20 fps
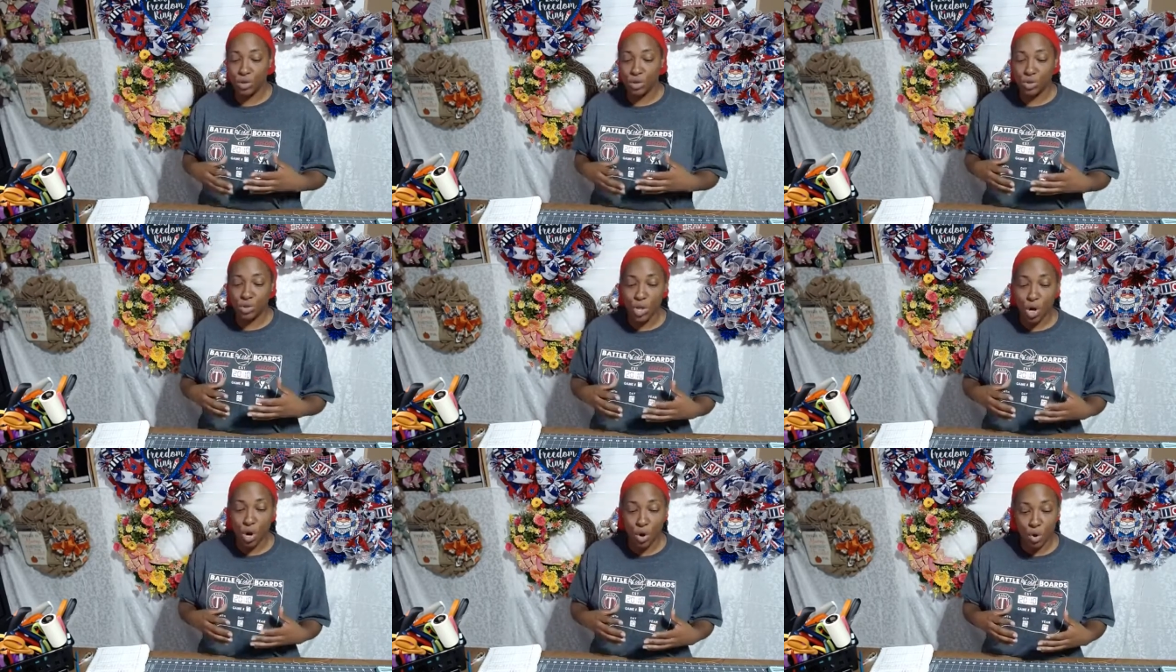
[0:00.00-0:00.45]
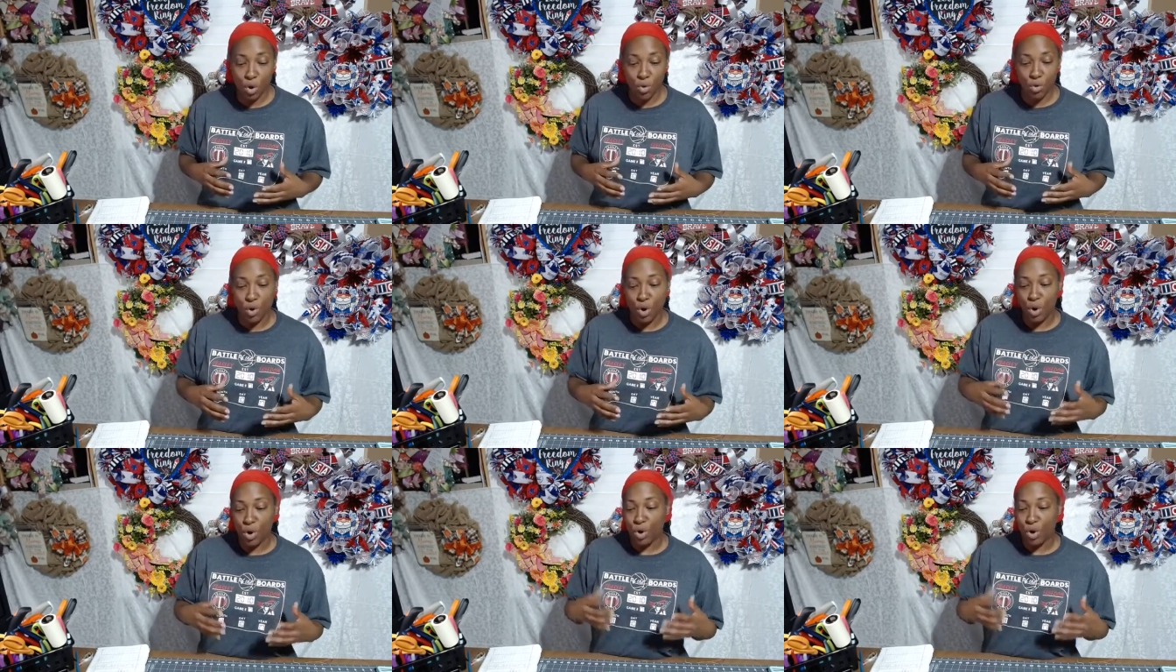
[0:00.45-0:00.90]

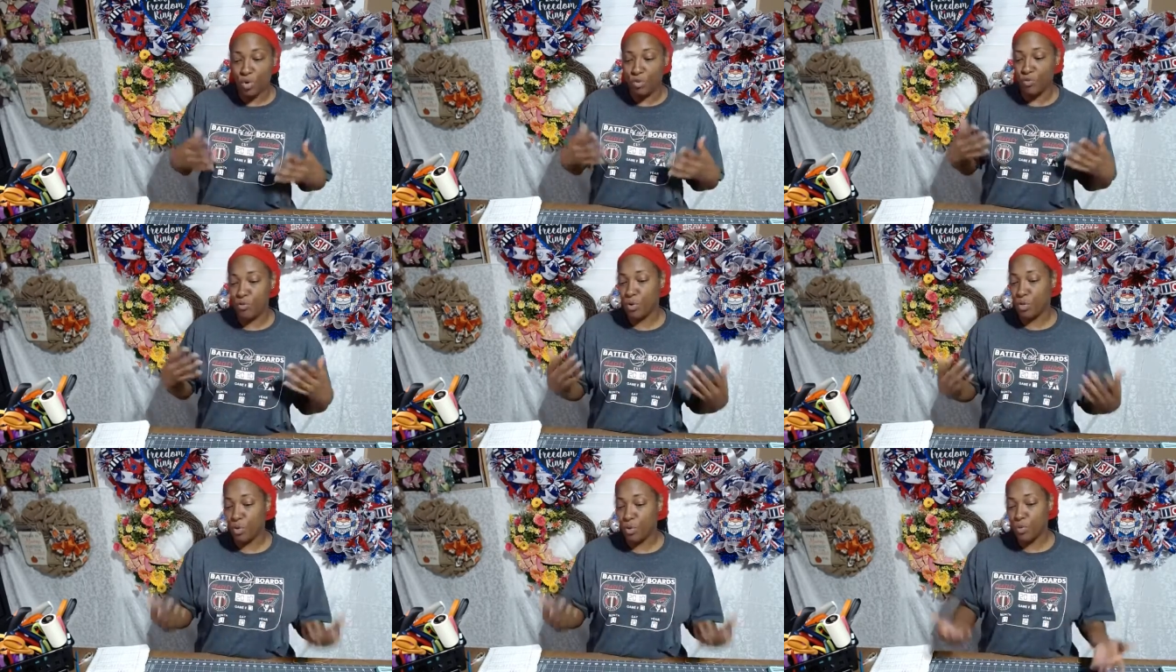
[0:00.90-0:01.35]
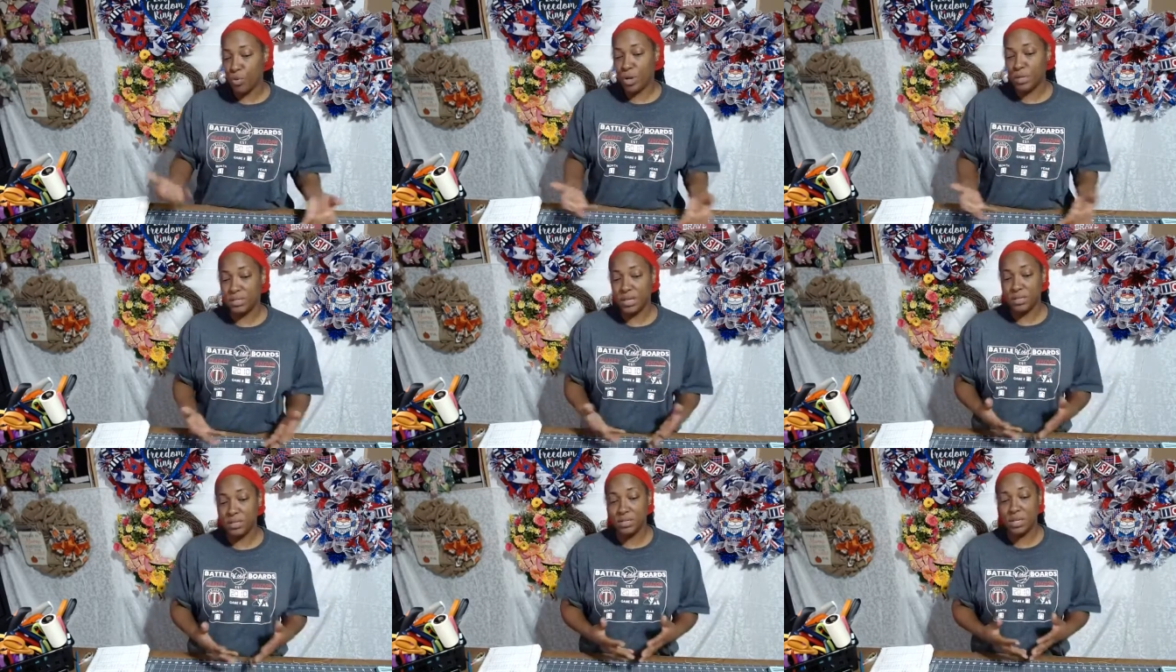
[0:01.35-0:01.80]
So for the
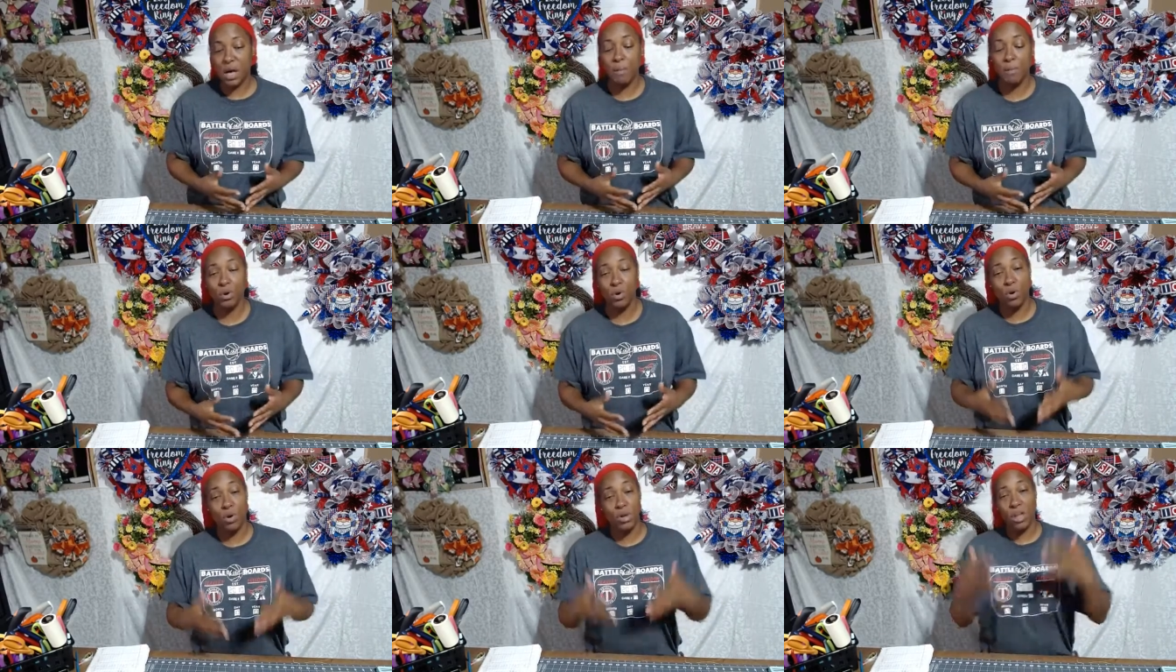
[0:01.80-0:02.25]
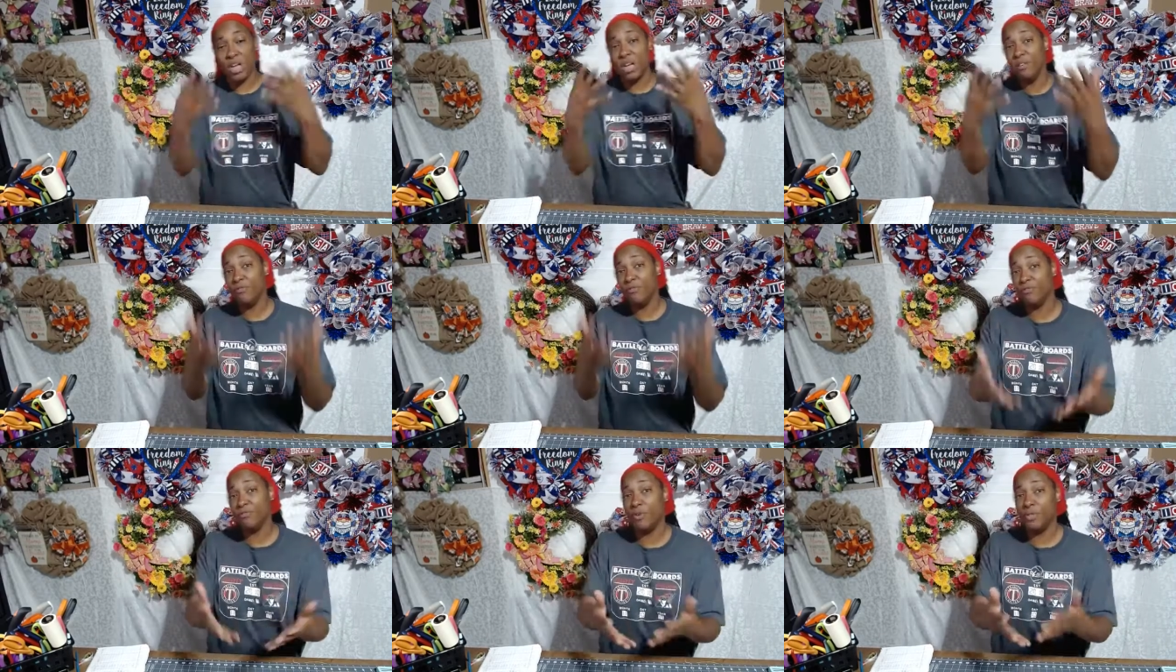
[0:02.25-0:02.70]
ones that's coming on
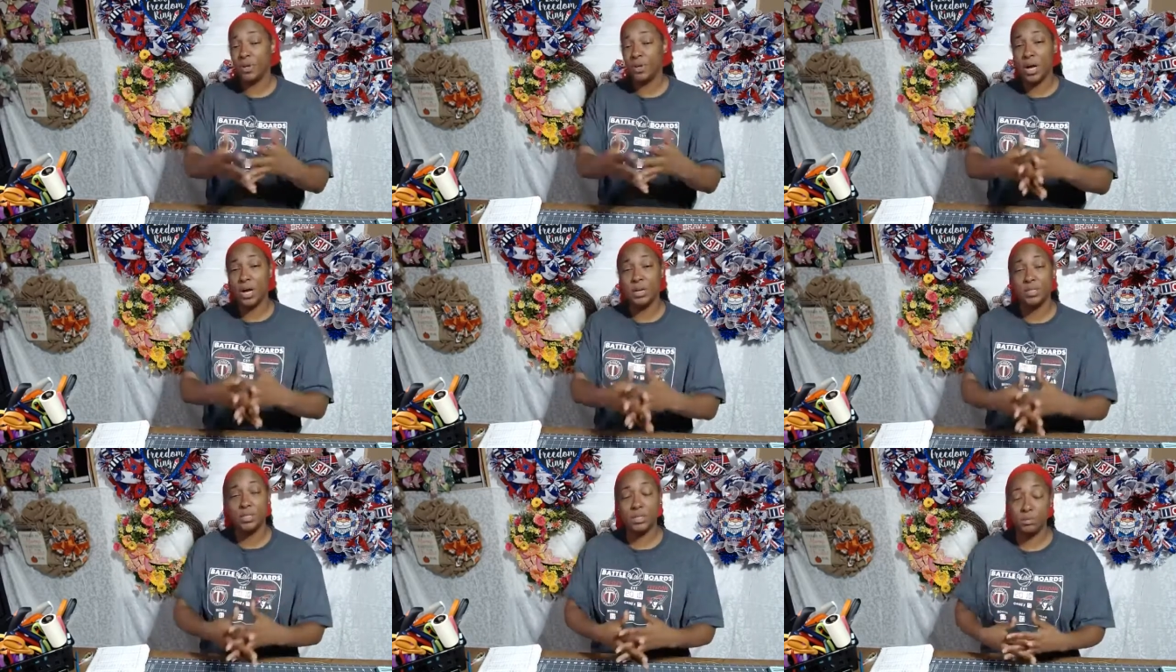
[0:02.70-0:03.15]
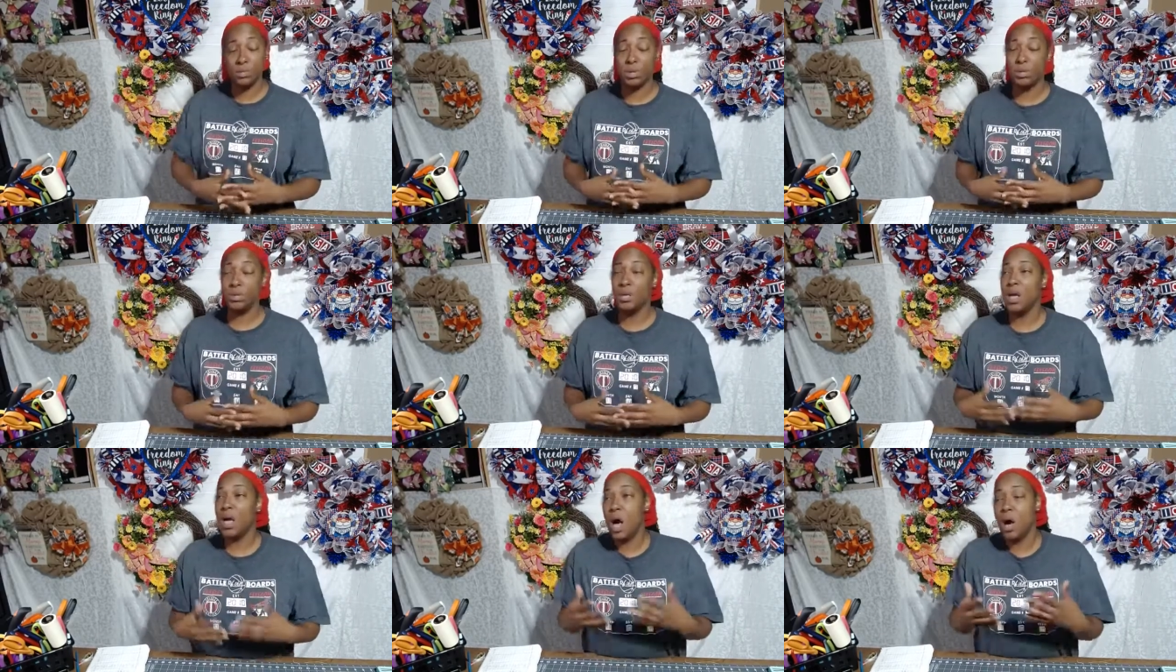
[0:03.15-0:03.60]
and for the customer,